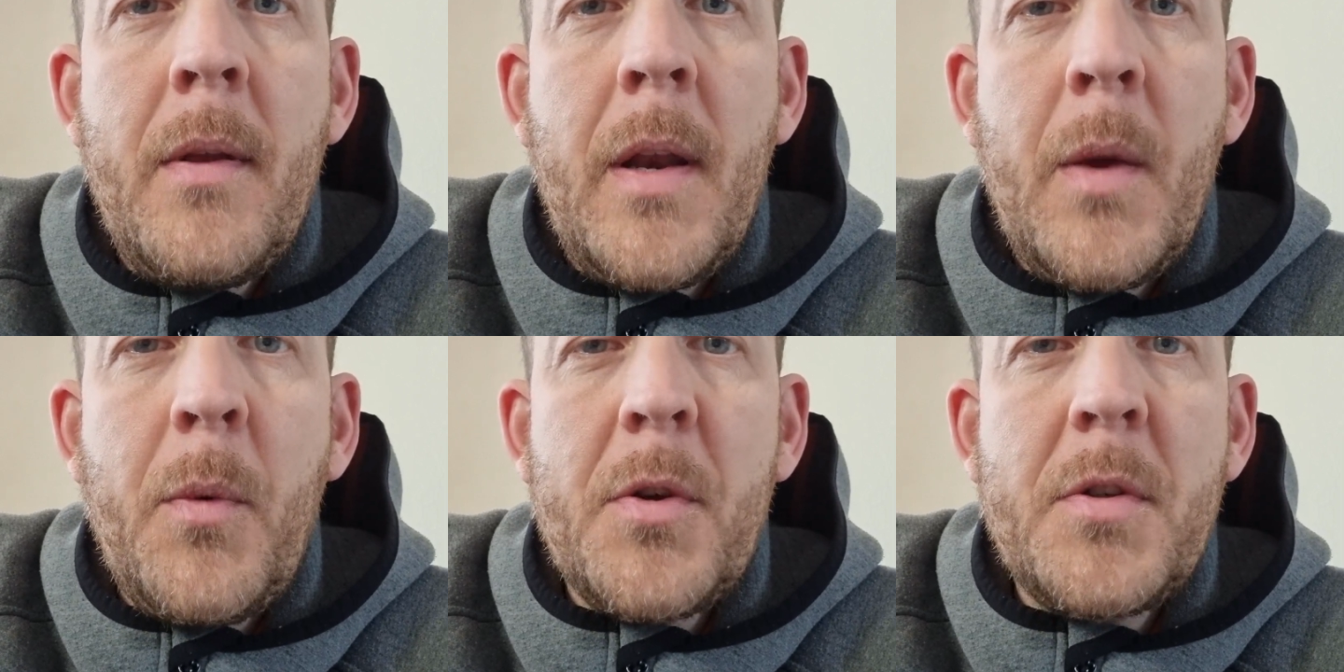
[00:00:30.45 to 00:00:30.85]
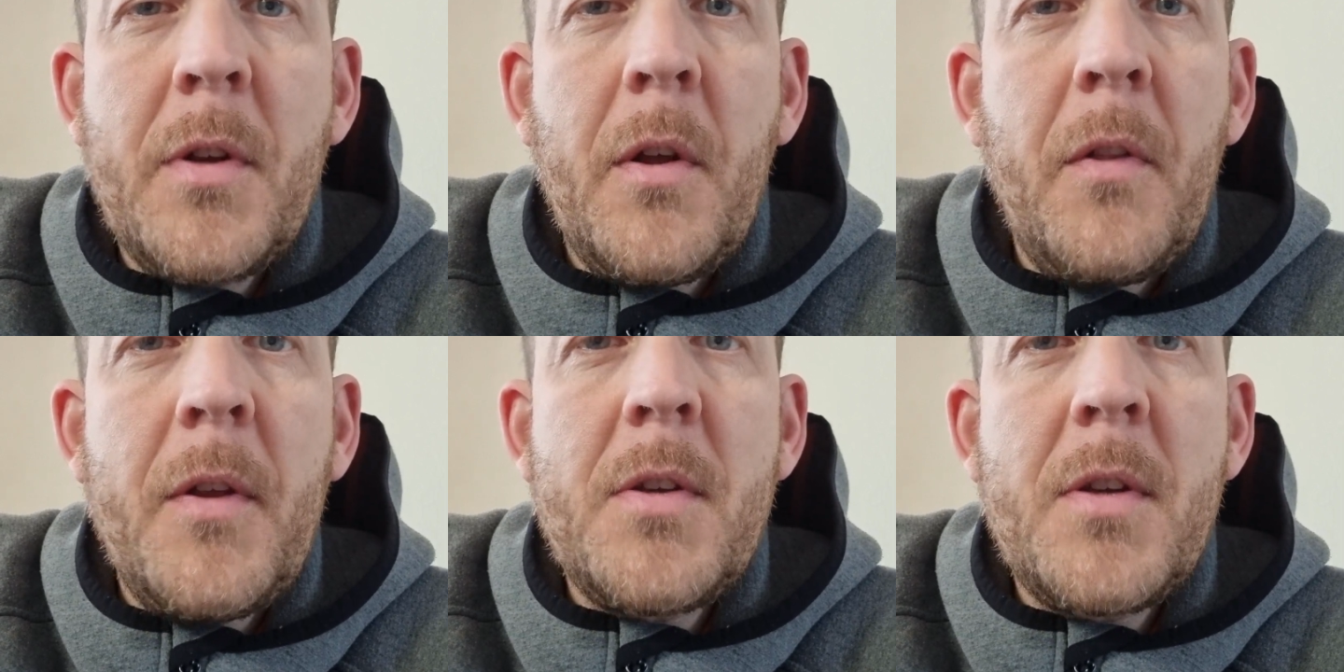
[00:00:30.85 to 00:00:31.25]
and it was
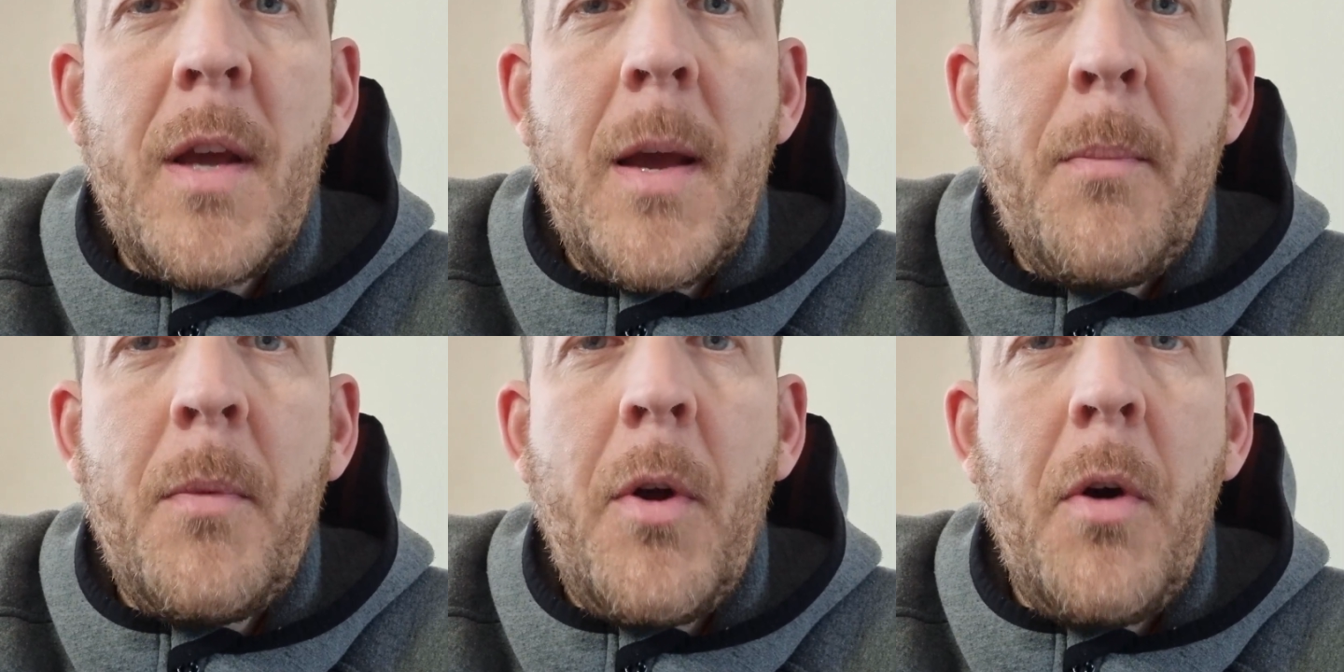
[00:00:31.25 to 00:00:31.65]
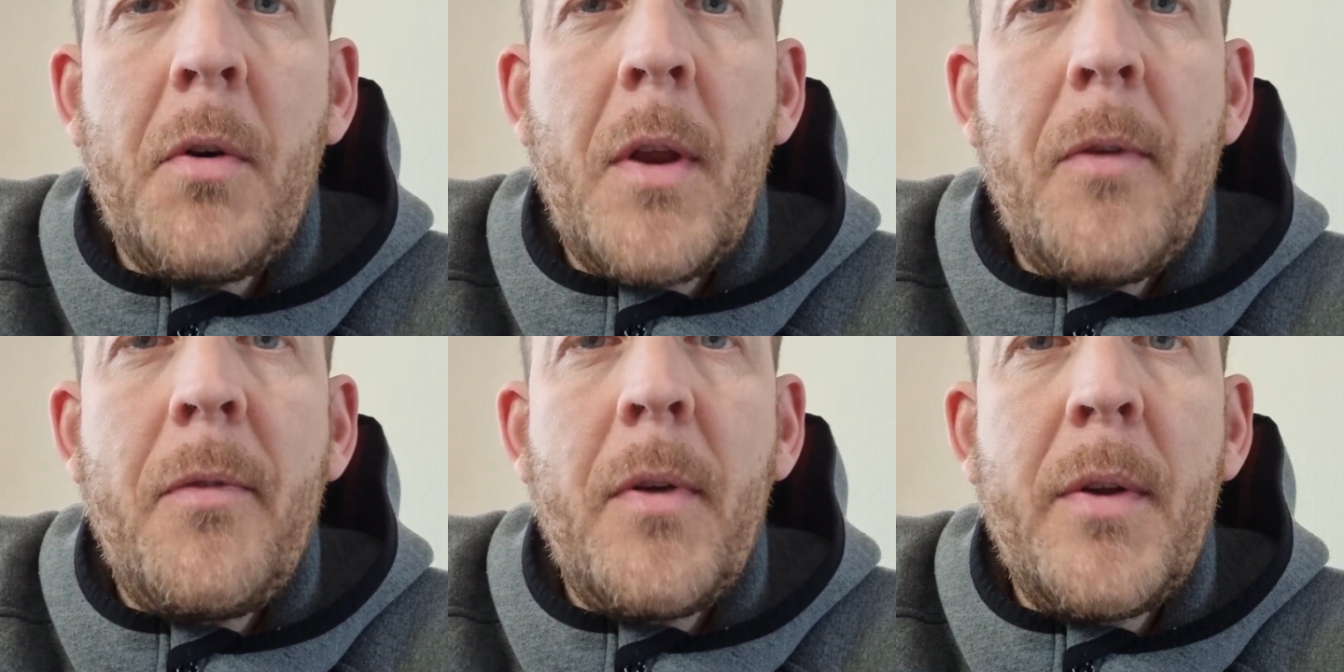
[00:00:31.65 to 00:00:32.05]
still the same, no
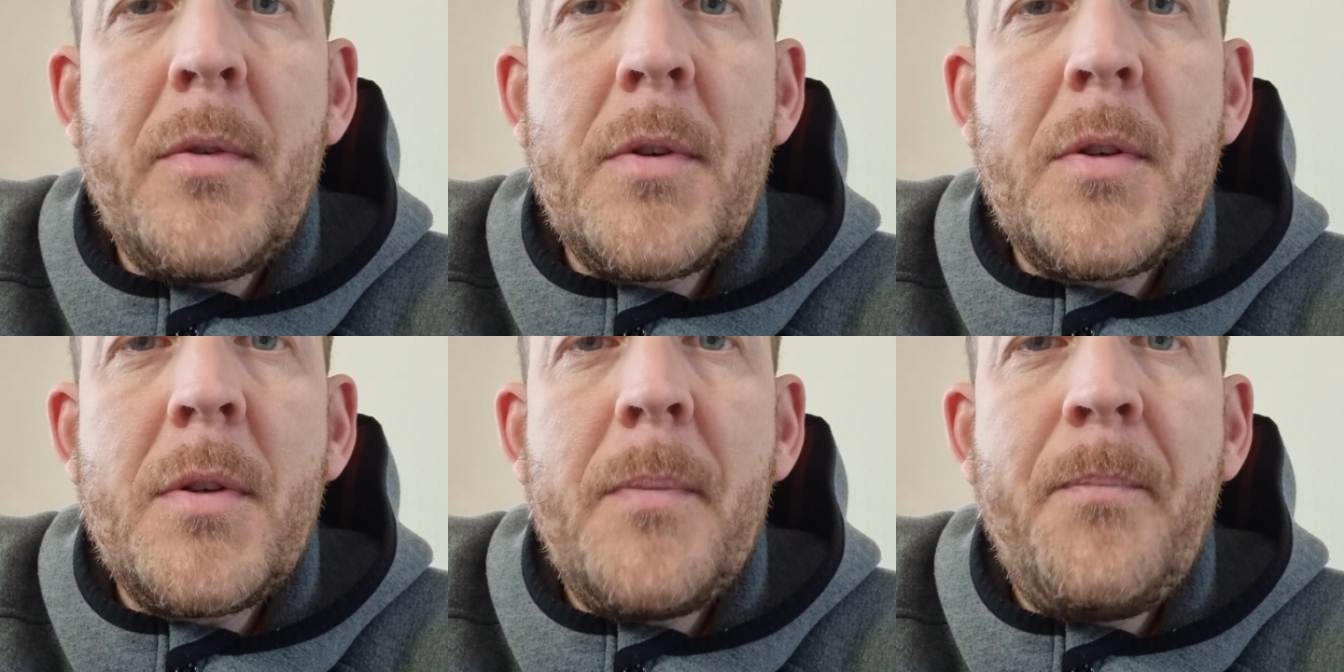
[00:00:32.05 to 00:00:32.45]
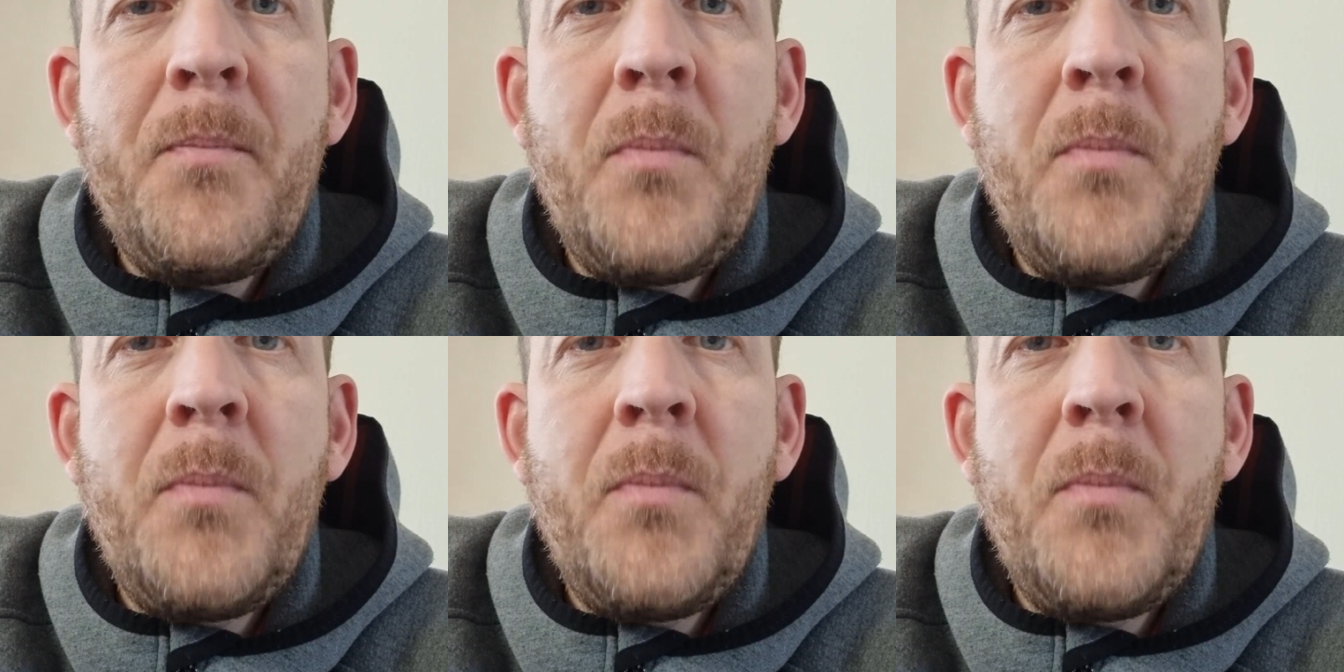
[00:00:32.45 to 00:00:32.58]
difference.